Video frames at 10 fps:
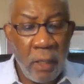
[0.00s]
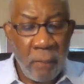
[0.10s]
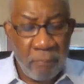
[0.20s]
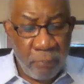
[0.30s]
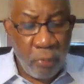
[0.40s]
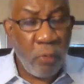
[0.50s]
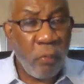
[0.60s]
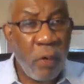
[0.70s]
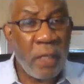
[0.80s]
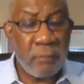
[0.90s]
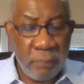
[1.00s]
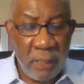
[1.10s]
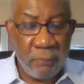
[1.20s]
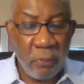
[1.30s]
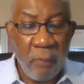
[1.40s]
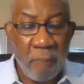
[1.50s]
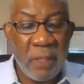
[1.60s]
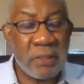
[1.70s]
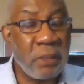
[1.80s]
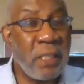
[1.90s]
and poor white people
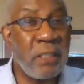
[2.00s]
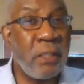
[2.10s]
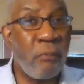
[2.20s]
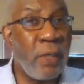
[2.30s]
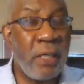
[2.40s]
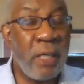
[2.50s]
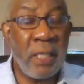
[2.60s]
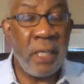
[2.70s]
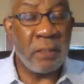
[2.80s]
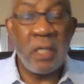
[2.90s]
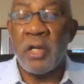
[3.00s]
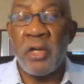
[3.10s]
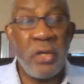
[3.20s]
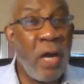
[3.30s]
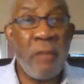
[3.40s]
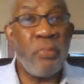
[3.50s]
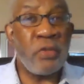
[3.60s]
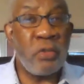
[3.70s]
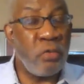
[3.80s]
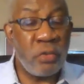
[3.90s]
must lead the way ahead, not
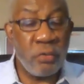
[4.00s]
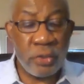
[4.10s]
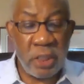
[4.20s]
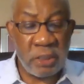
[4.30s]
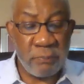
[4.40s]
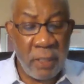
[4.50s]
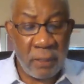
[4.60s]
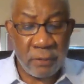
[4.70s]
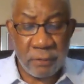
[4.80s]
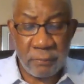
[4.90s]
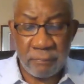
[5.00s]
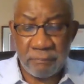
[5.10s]
the usual suspects.